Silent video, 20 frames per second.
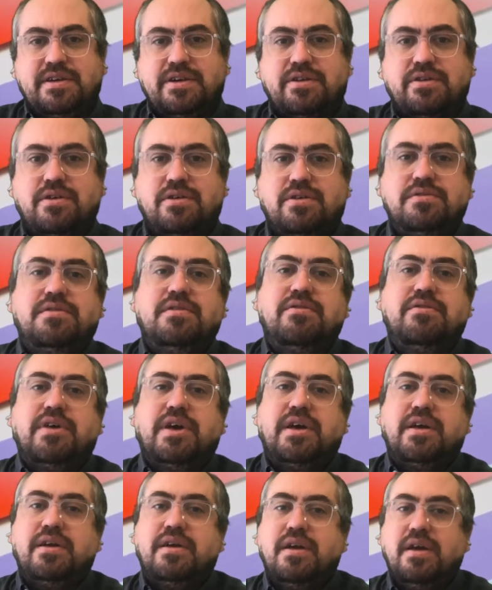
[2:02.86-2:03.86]
here called
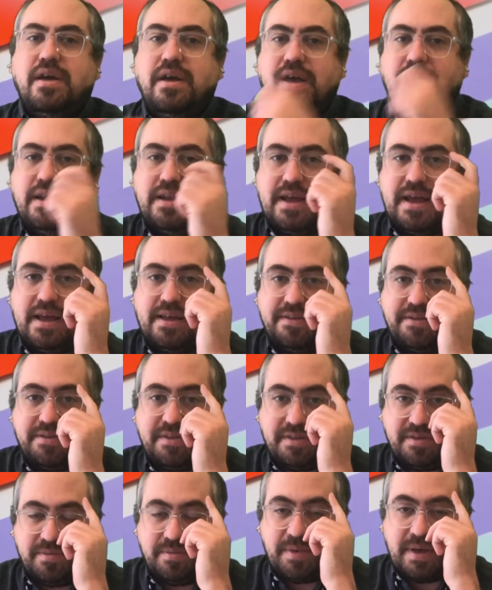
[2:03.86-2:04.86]
delay, and it has
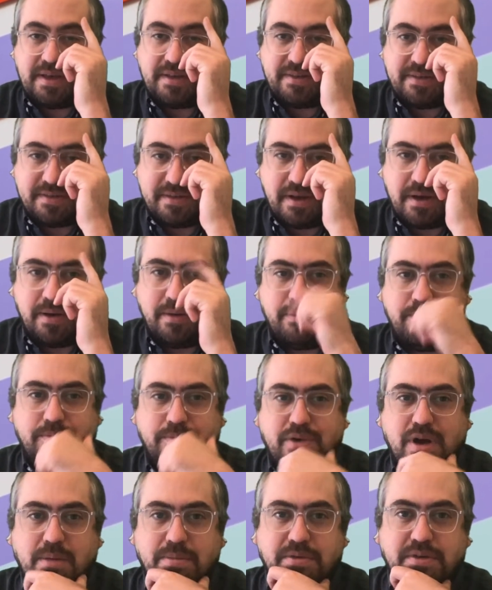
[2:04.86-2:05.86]
these base
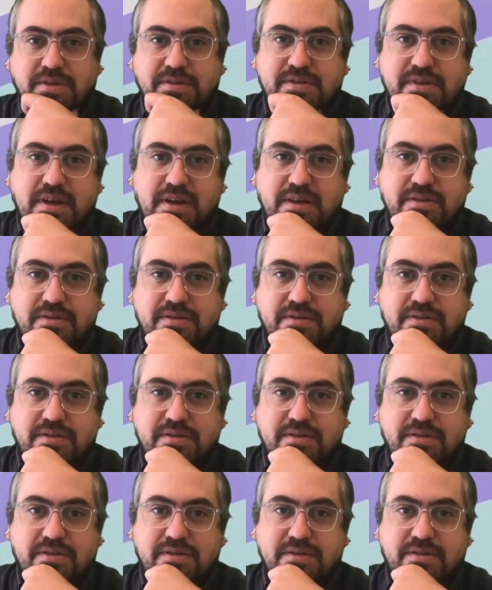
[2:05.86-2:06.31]
properties set.